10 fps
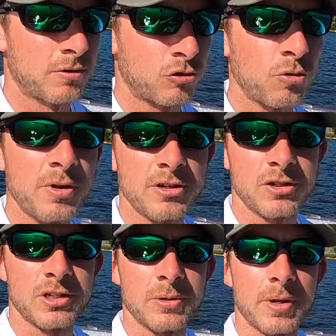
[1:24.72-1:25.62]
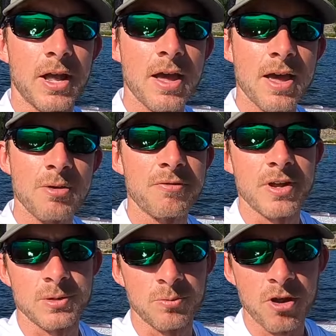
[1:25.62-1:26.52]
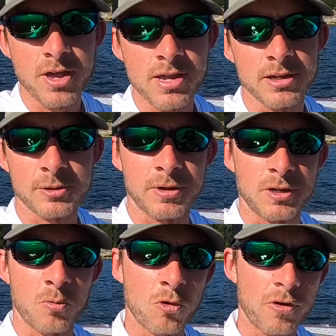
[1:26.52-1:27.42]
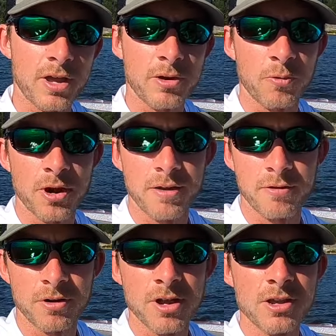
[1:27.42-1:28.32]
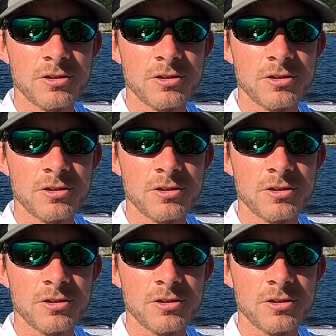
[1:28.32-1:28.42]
Truman is just a little bit high. We've had some rain, expecting more rain, whatever.